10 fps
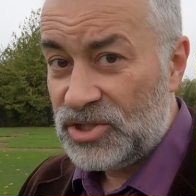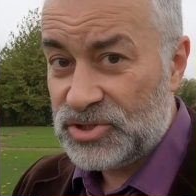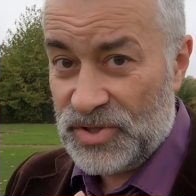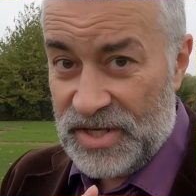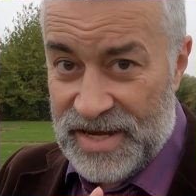
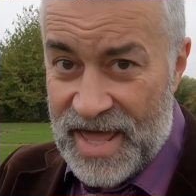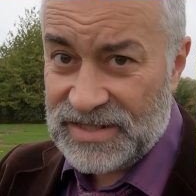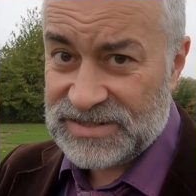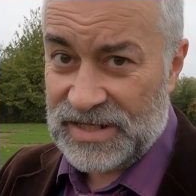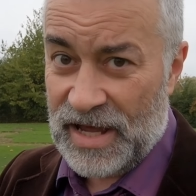So the
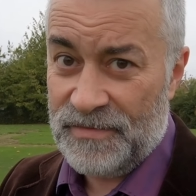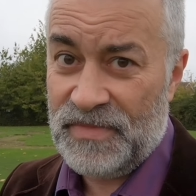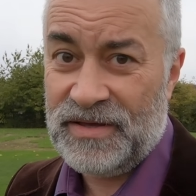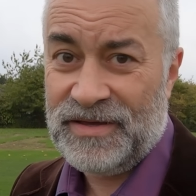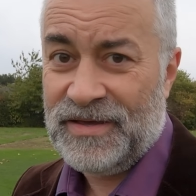next
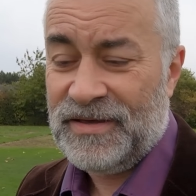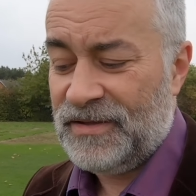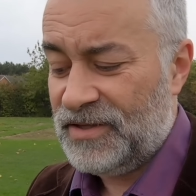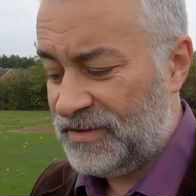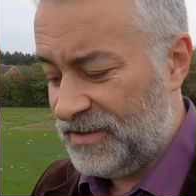time
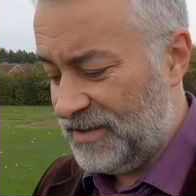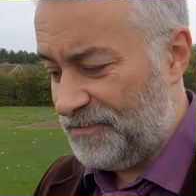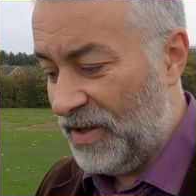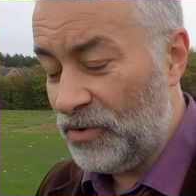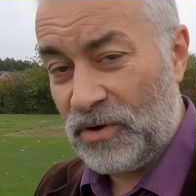the
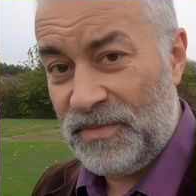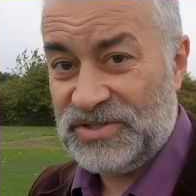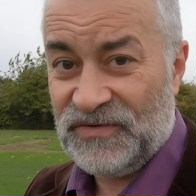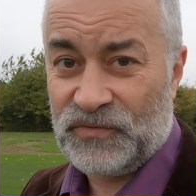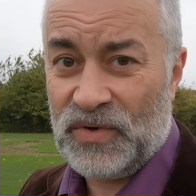
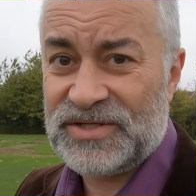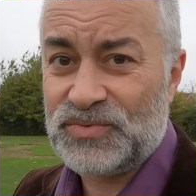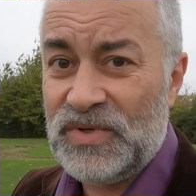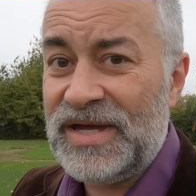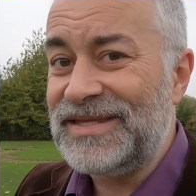Pilgrimage of
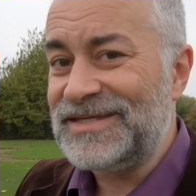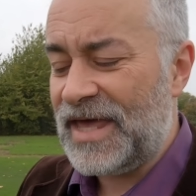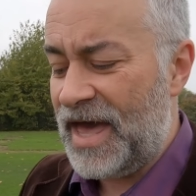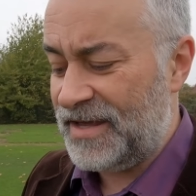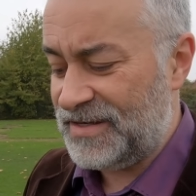Grace reared its
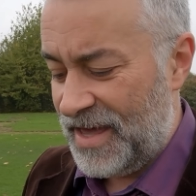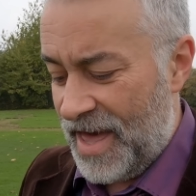head,